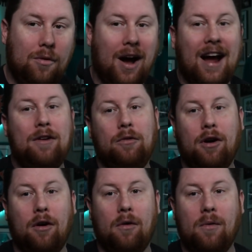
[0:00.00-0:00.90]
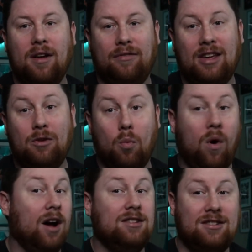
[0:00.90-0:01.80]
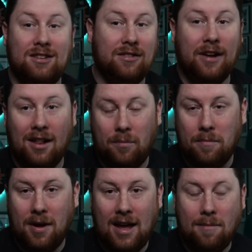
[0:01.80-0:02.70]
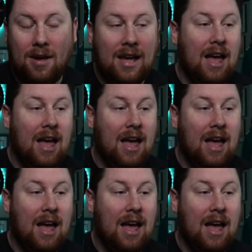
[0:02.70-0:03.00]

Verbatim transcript: I don't know if he wants to develop in Miami,